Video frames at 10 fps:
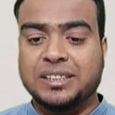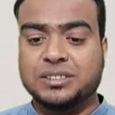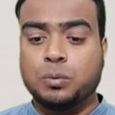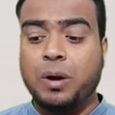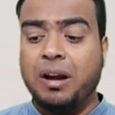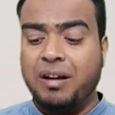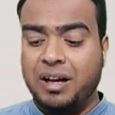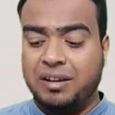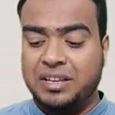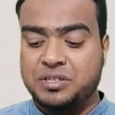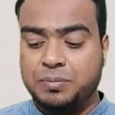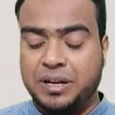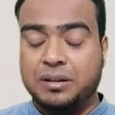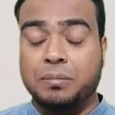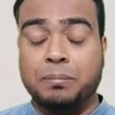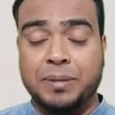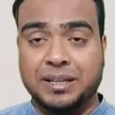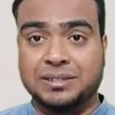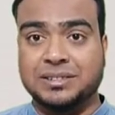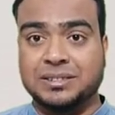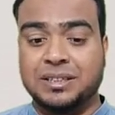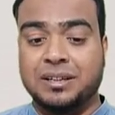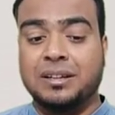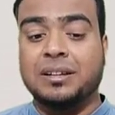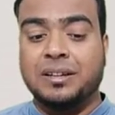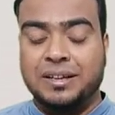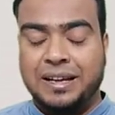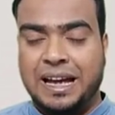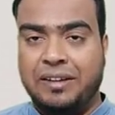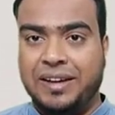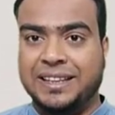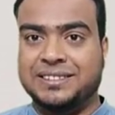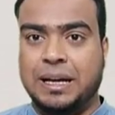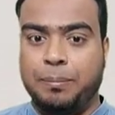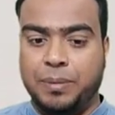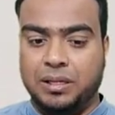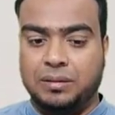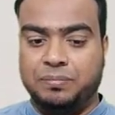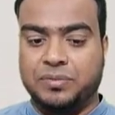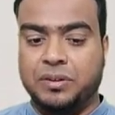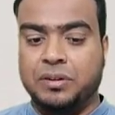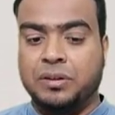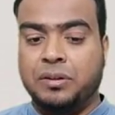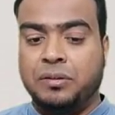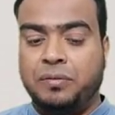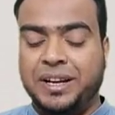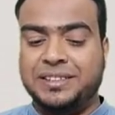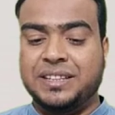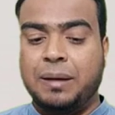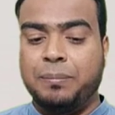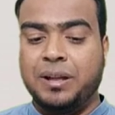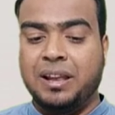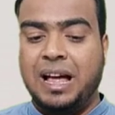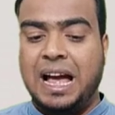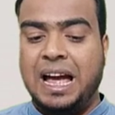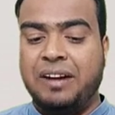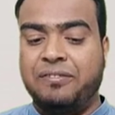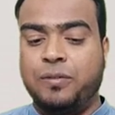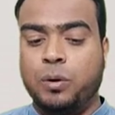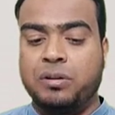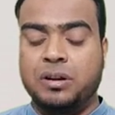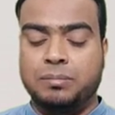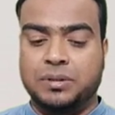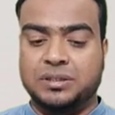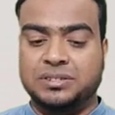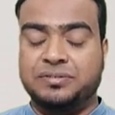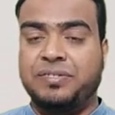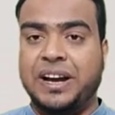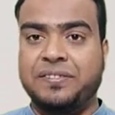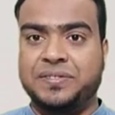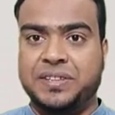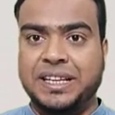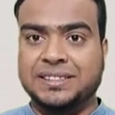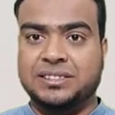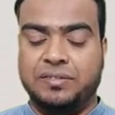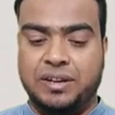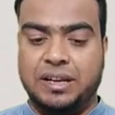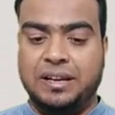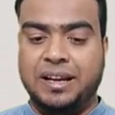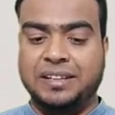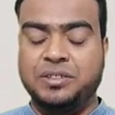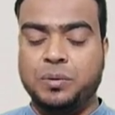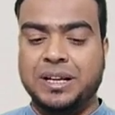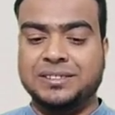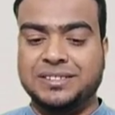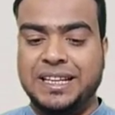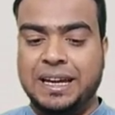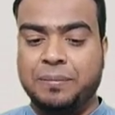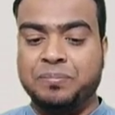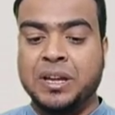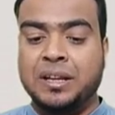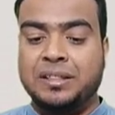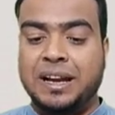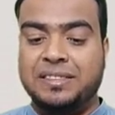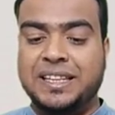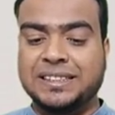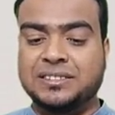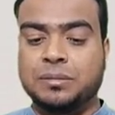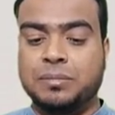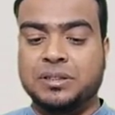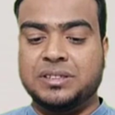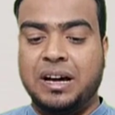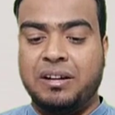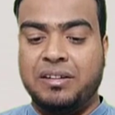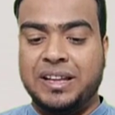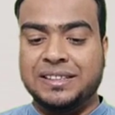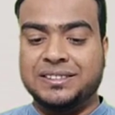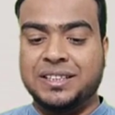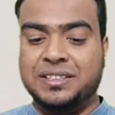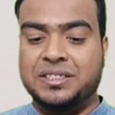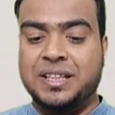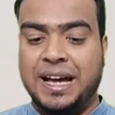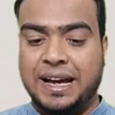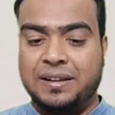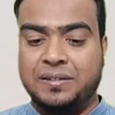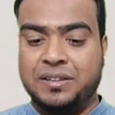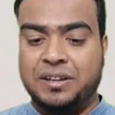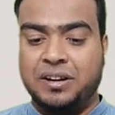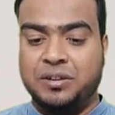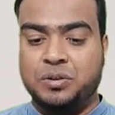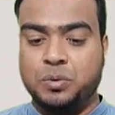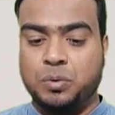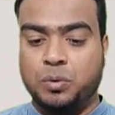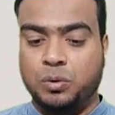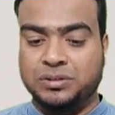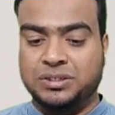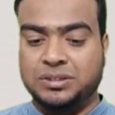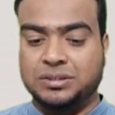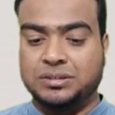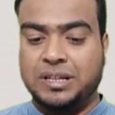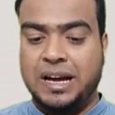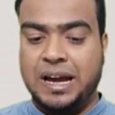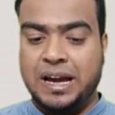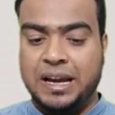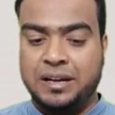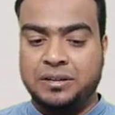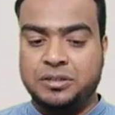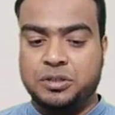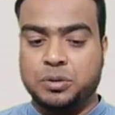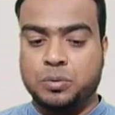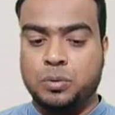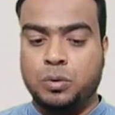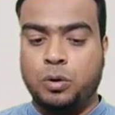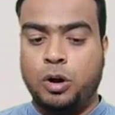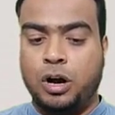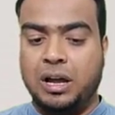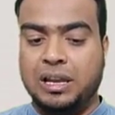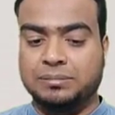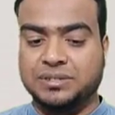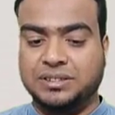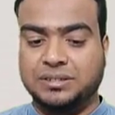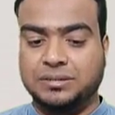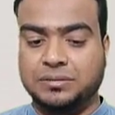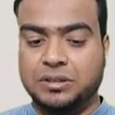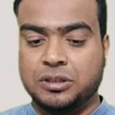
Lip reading: A square arrangement means, have an example. For example, I have four numbers 5, 3, 7, 9. As you can see that these numbers are arranged such that there are two rows and two columns.